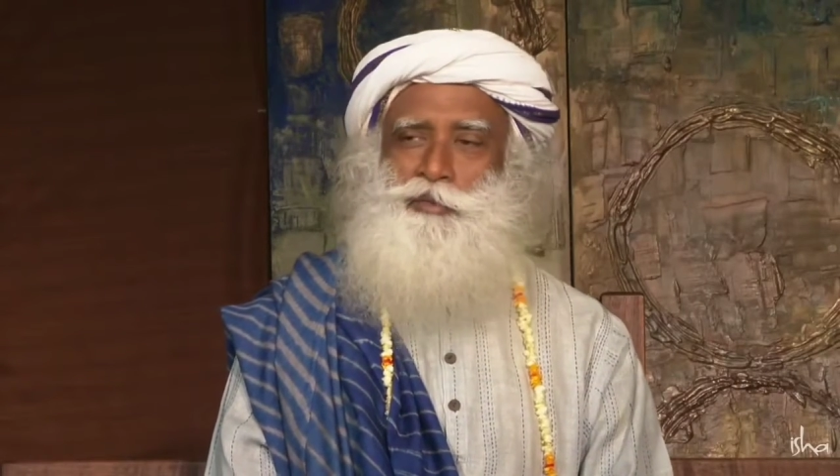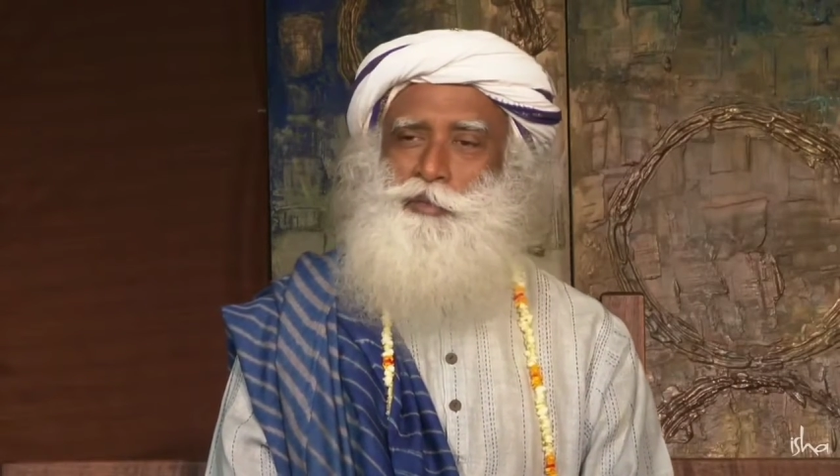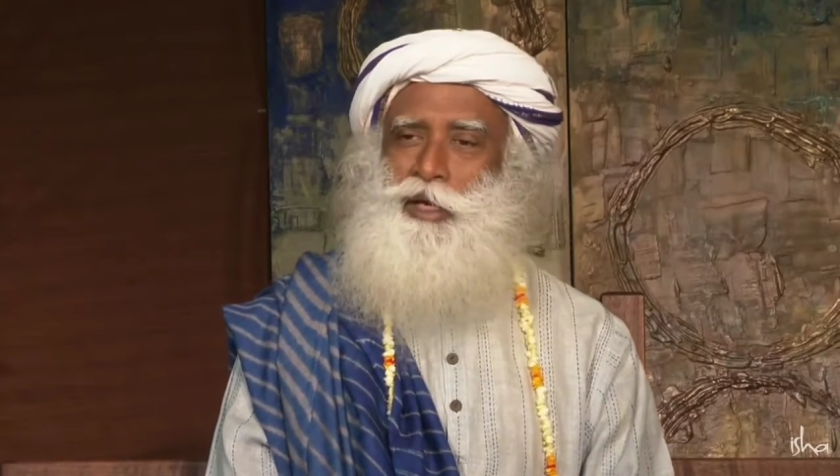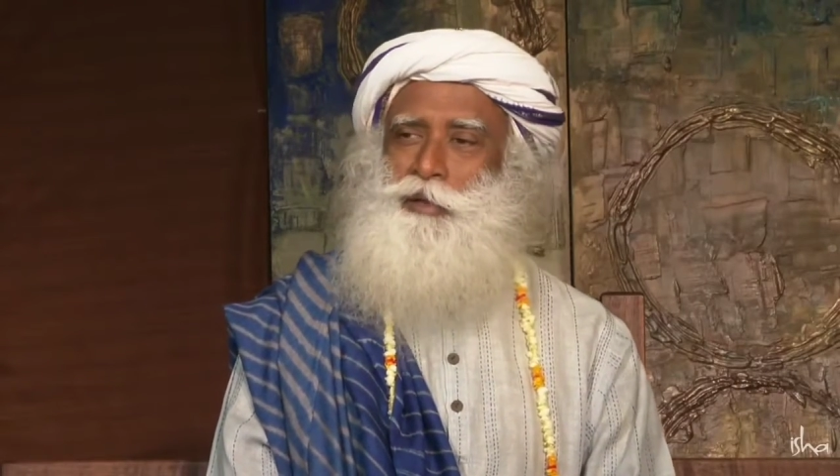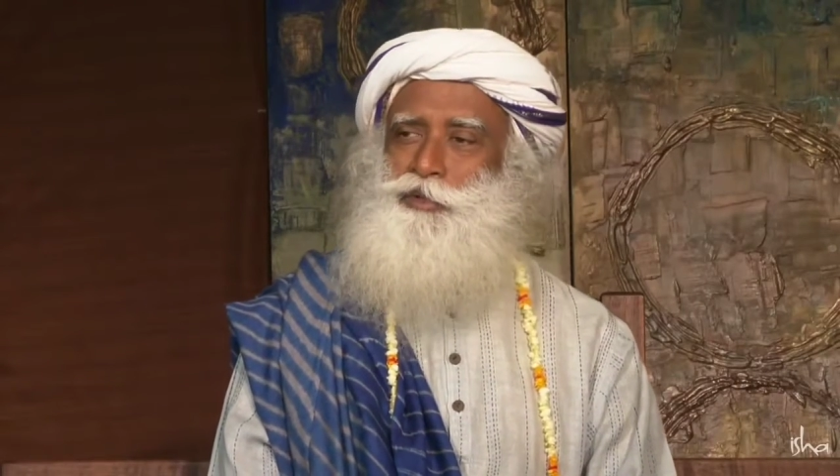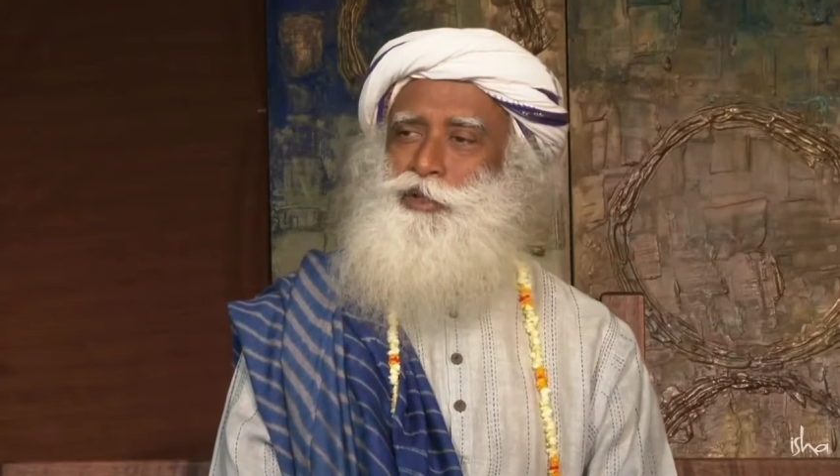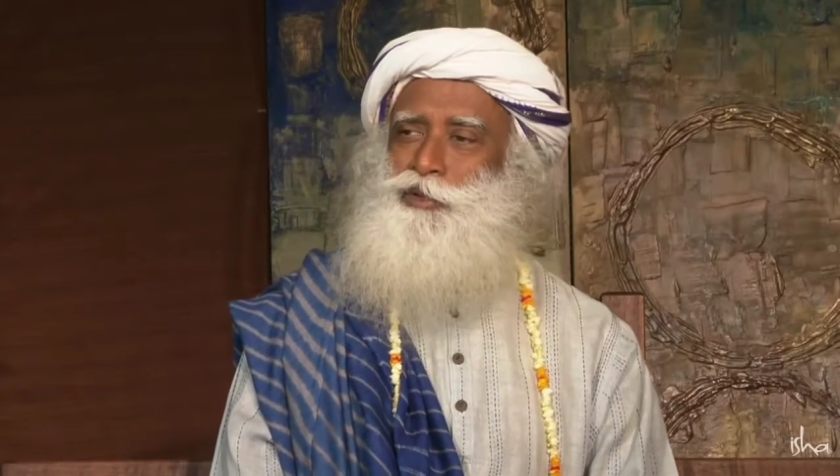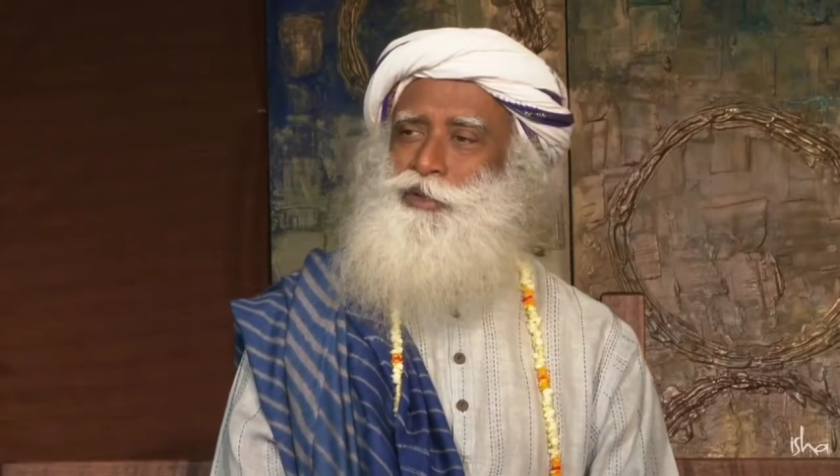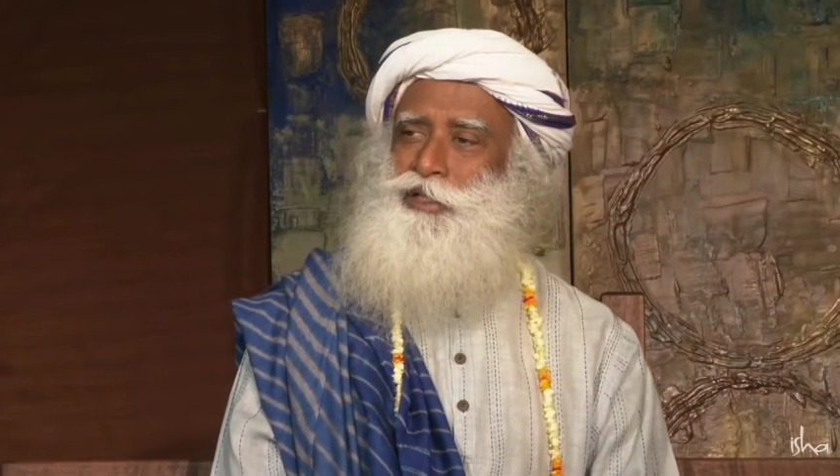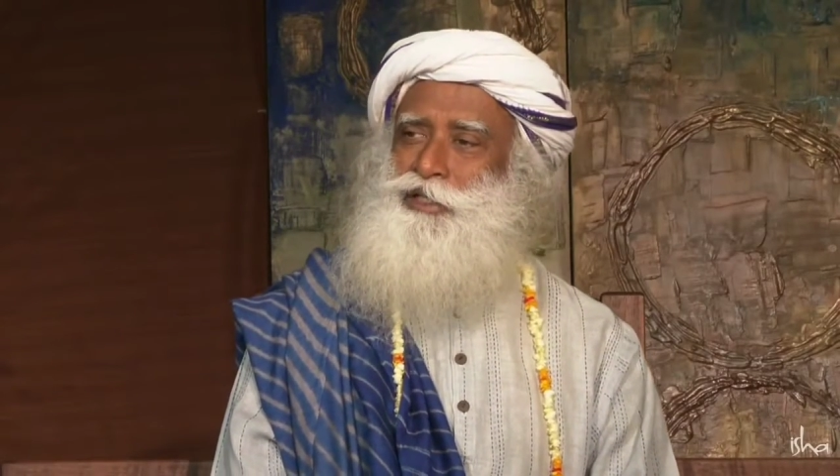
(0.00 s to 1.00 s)
to be
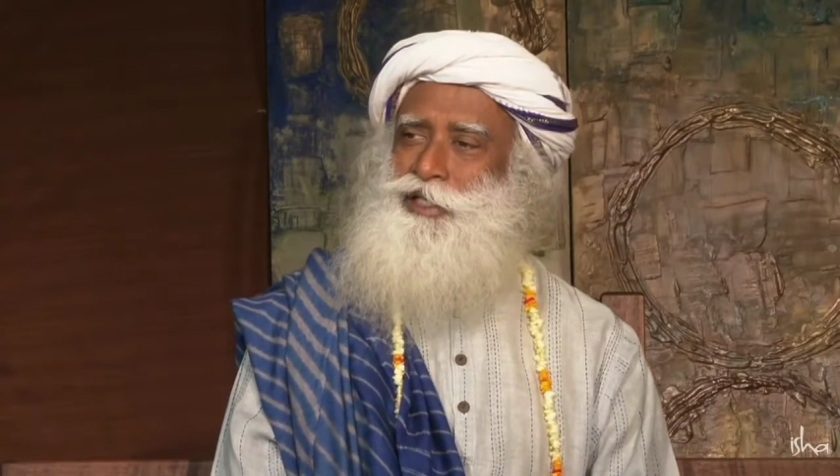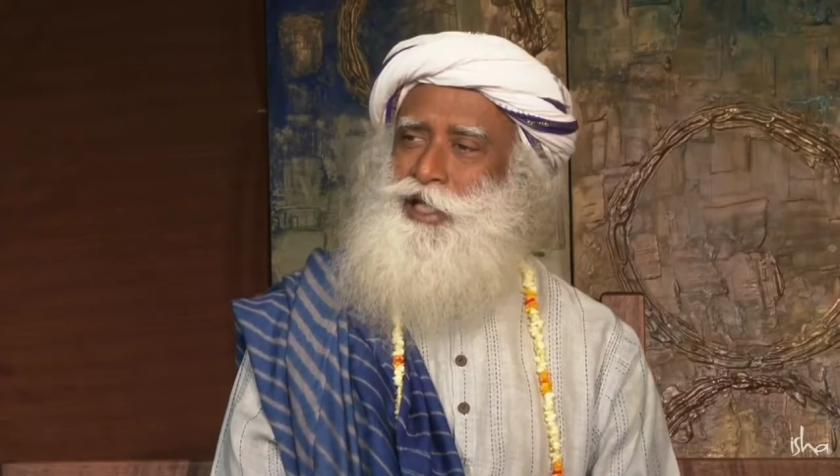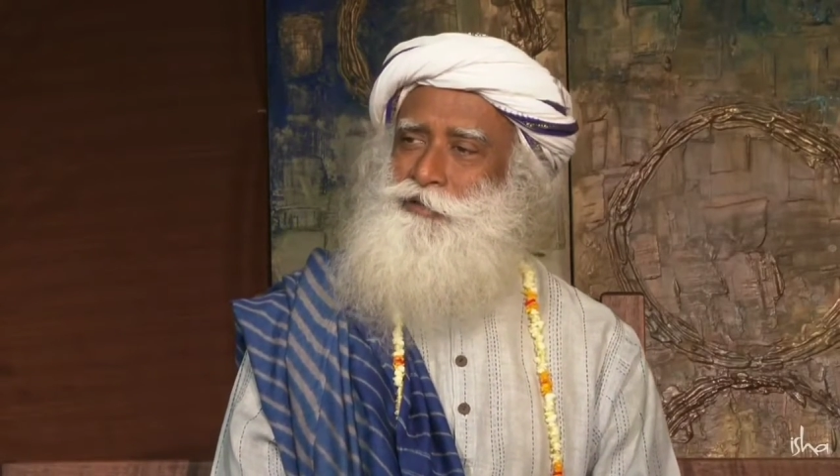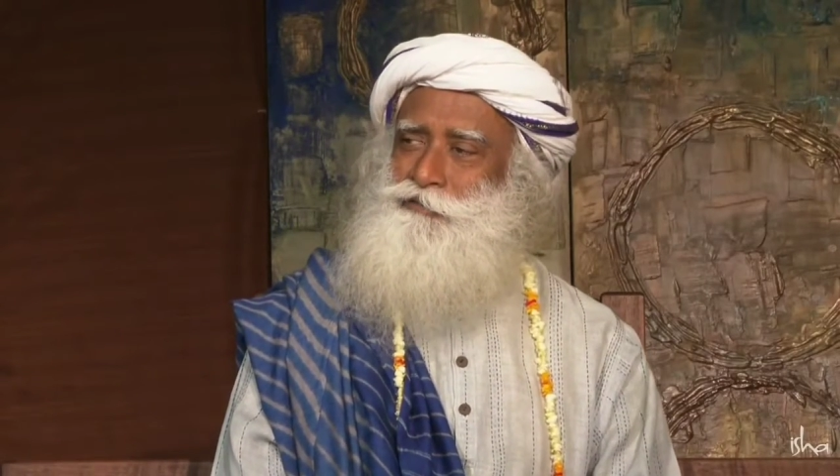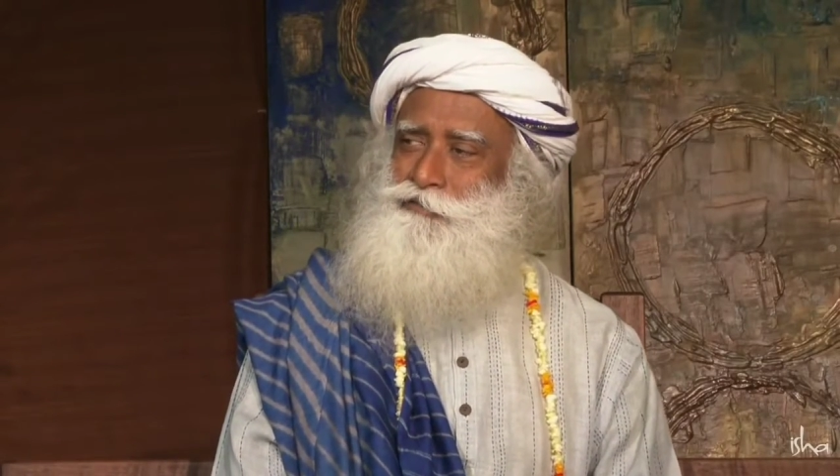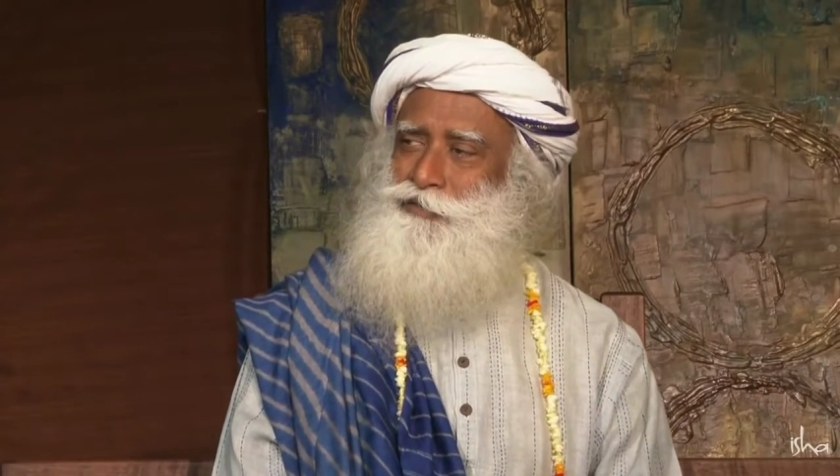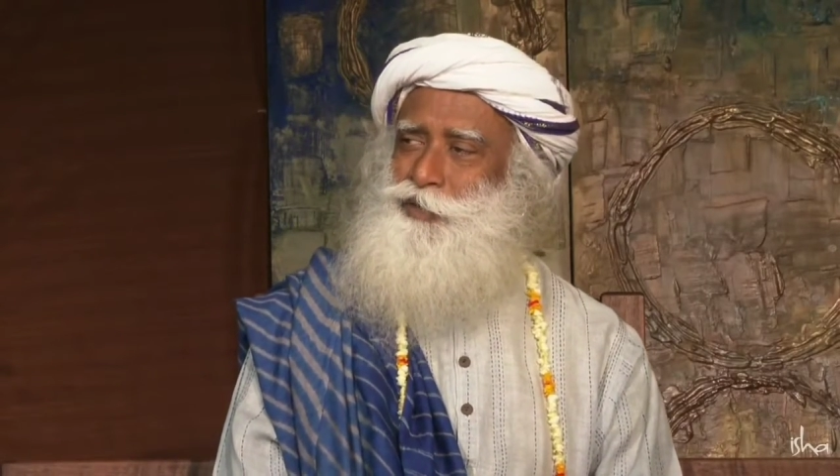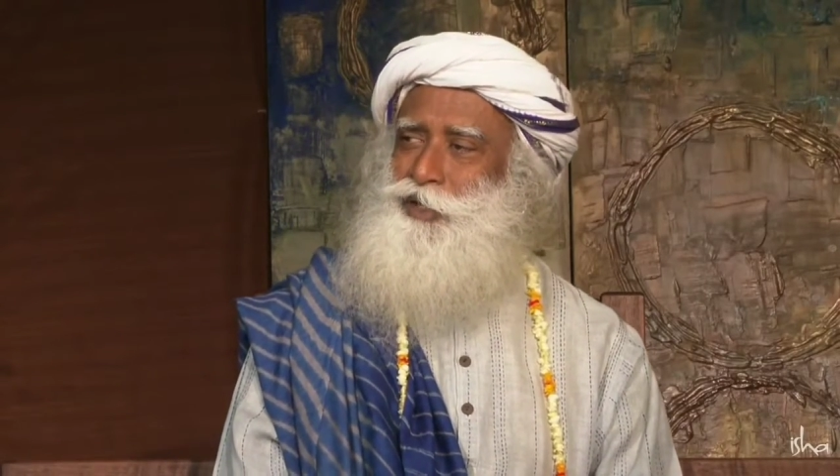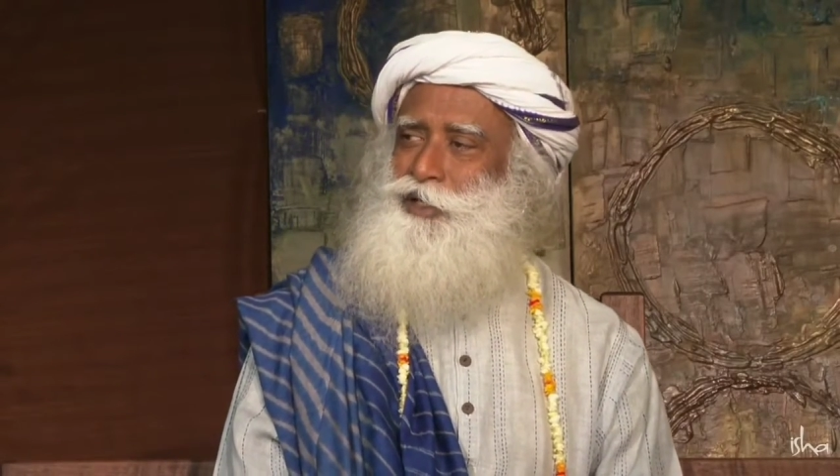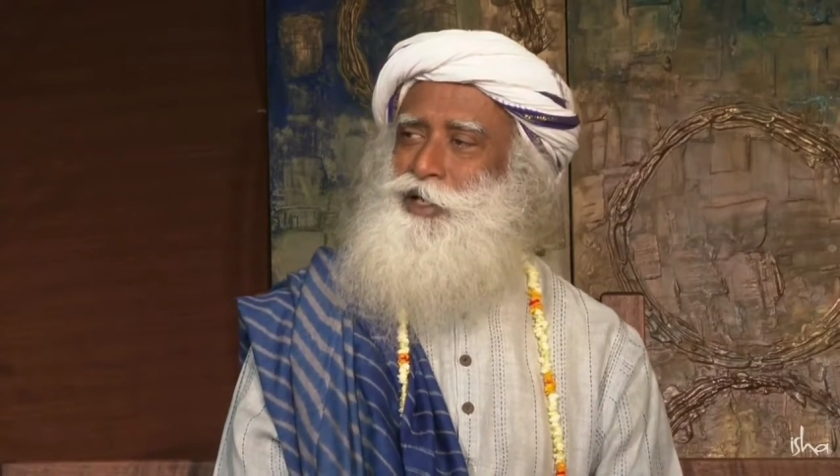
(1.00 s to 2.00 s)
absolutely safe
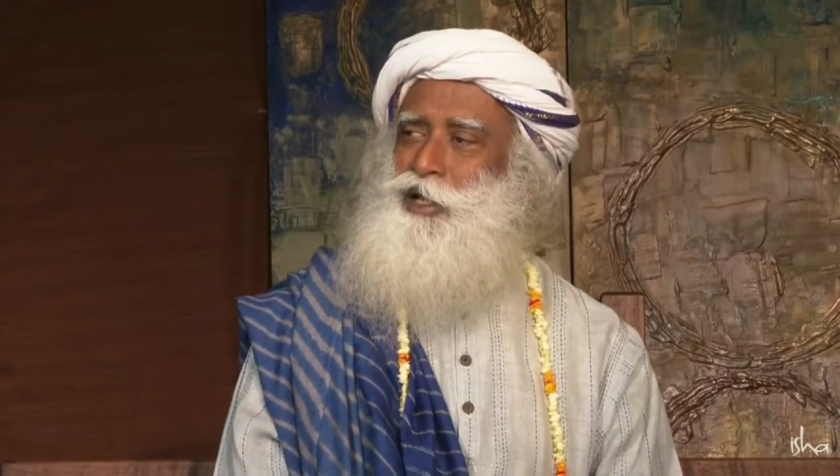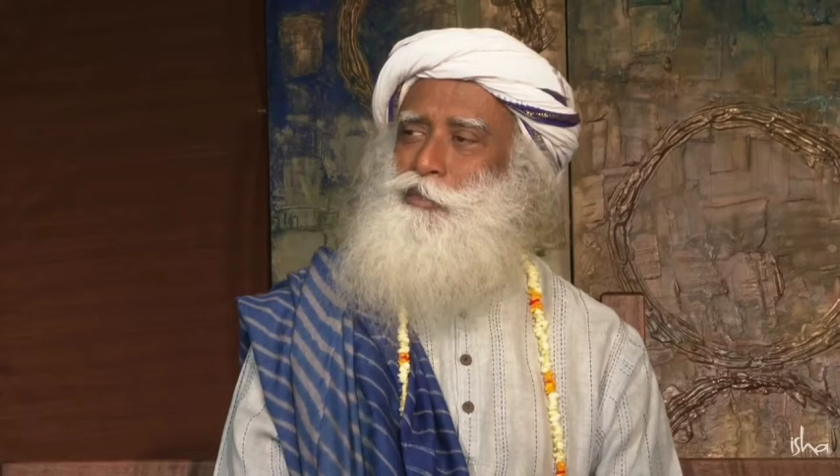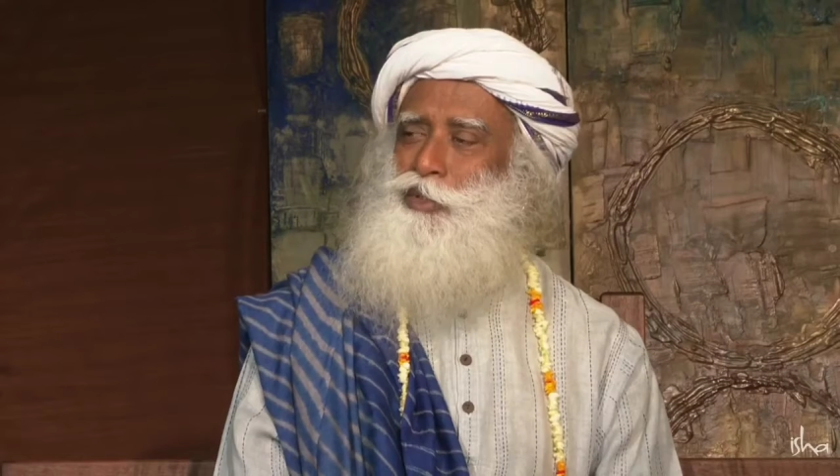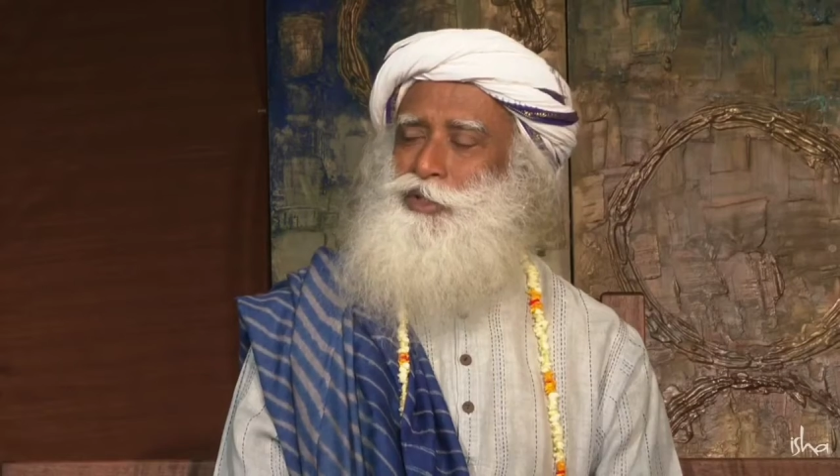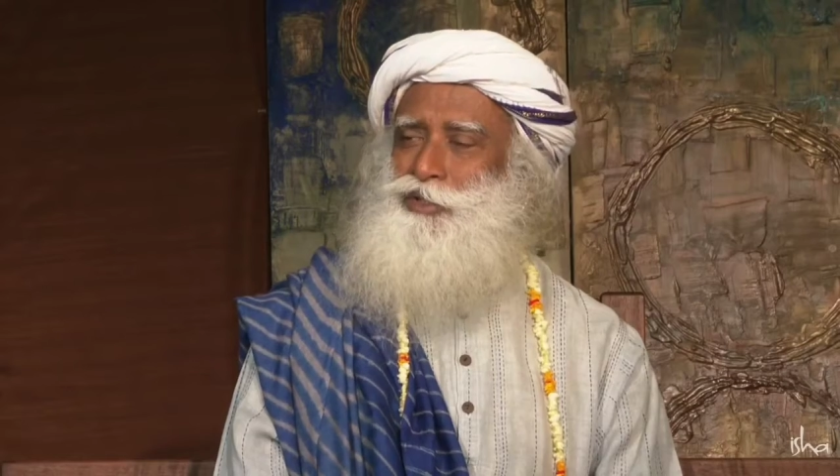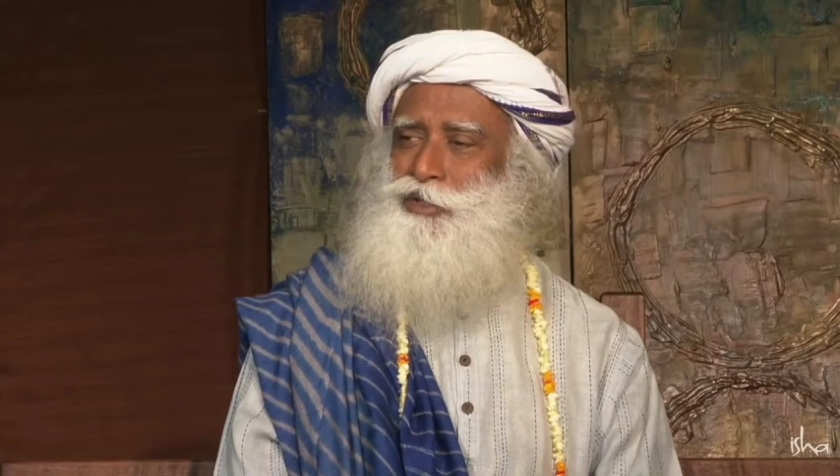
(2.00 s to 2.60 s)
so that the numbers…